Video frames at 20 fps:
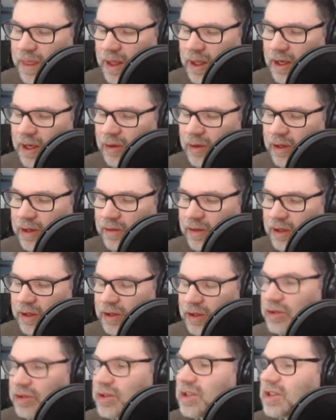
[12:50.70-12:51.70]
Get rid of
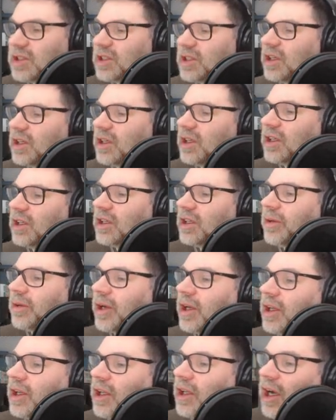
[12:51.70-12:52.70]
those. I'm
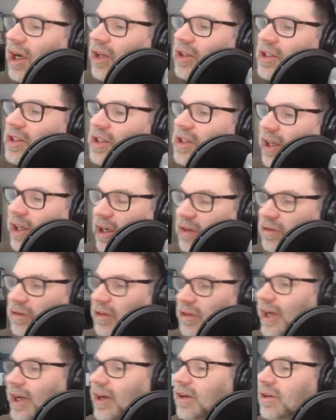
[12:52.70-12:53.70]
going to lock this layer for
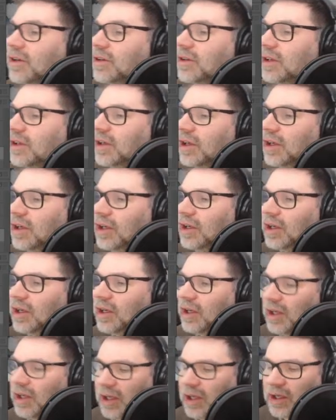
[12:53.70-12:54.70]
now.
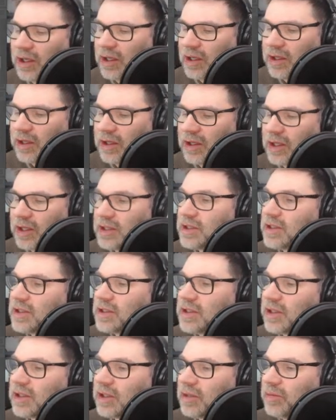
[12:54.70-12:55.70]
This is
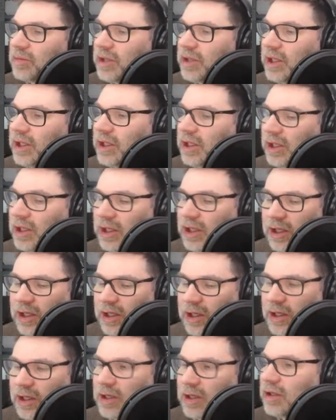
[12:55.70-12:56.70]
going to
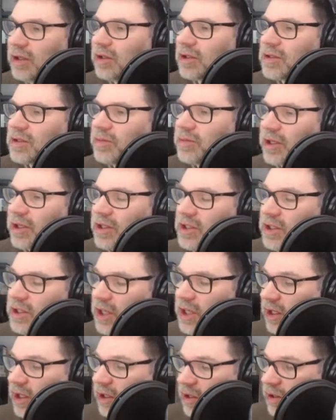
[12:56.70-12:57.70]
be... Let's make this
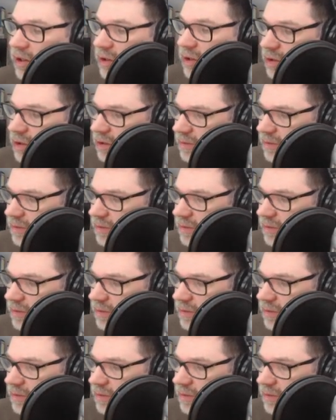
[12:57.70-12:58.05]
yellow.